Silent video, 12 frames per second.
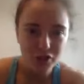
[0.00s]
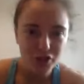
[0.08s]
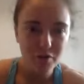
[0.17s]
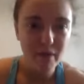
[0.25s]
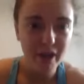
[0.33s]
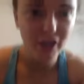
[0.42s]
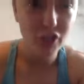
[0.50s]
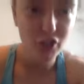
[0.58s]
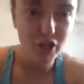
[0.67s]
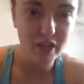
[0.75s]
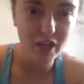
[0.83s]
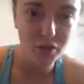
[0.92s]
you to make
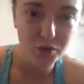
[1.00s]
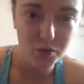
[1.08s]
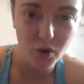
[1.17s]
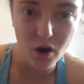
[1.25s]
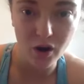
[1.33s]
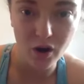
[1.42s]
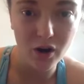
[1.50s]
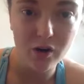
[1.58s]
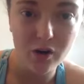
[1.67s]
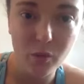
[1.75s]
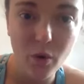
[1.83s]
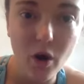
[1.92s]
sure that you are
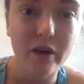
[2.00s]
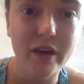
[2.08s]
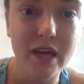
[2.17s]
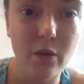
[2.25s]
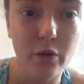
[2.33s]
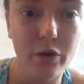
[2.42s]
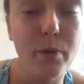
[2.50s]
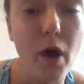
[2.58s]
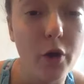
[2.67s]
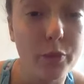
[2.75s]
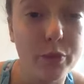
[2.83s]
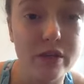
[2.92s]
working with
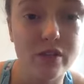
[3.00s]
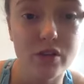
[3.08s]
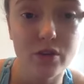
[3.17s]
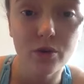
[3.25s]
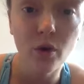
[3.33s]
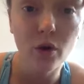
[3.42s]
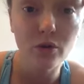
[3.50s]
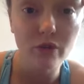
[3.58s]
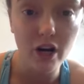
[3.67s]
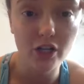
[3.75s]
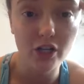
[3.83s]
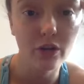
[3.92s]
purpose. You're not
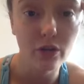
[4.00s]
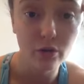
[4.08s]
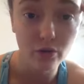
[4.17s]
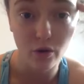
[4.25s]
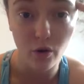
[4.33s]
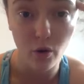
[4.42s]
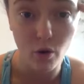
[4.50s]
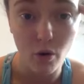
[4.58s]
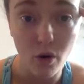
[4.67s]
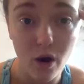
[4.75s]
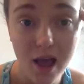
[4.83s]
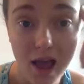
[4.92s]
rushing through the
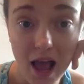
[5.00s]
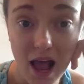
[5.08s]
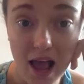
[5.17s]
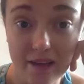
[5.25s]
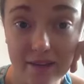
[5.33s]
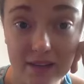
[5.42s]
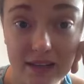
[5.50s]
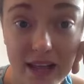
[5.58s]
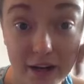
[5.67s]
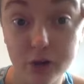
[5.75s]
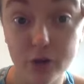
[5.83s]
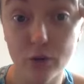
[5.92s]
core and
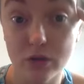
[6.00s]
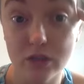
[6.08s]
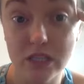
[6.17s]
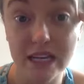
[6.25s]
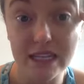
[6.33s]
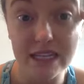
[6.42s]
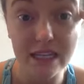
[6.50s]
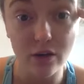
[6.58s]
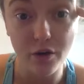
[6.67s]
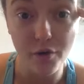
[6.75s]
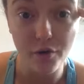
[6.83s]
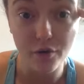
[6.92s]
letting your technique
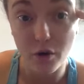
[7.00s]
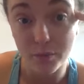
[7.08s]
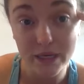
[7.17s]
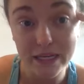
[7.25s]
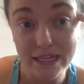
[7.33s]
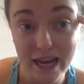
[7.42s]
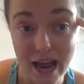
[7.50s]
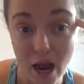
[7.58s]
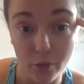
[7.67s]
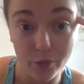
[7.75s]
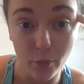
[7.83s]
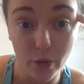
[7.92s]
go completely
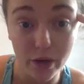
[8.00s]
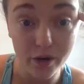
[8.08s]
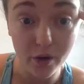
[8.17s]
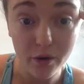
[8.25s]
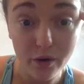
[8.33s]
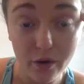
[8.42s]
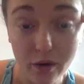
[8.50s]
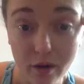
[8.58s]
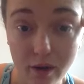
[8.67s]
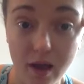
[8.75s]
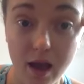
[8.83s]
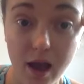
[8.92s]
out the window.
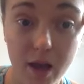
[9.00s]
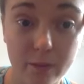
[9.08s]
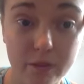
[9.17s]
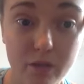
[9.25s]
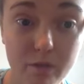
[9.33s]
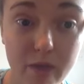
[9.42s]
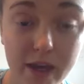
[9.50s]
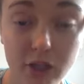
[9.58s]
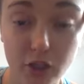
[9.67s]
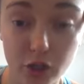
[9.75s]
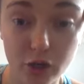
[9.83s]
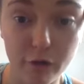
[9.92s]
Um, so make
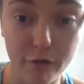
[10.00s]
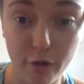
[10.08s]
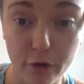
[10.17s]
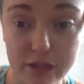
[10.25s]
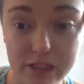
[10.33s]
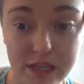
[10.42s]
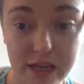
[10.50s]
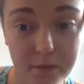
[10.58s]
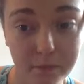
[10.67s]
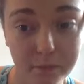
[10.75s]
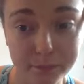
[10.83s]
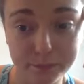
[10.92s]
sure you're focusing
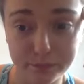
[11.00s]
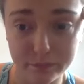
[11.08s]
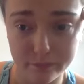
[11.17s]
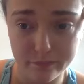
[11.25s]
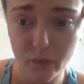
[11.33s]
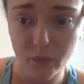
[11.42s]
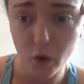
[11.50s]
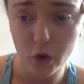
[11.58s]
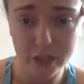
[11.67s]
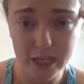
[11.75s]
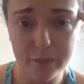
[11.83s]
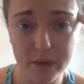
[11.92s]
on
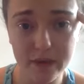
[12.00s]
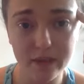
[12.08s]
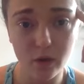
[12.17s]
keeping the